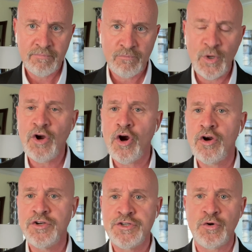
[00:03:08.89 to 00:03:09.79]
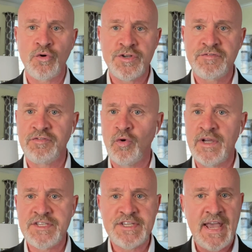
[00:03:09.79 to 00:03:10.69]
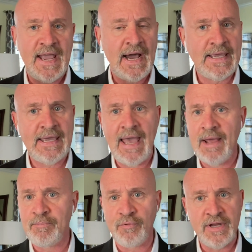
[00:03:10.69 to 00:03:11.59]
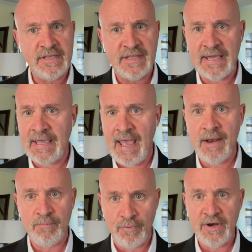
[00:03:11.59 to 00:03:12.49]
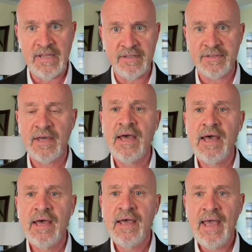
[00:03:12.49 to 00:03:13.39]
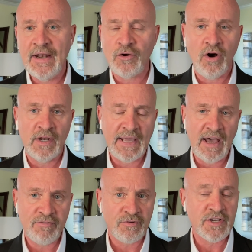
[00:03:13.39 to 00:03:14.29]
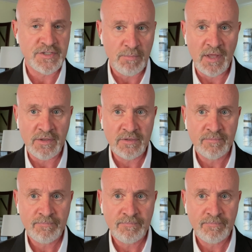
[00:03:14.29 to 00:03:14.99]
We heard George Floyd saying, "I can't breathe, I can't breathe," and calling out for his mother.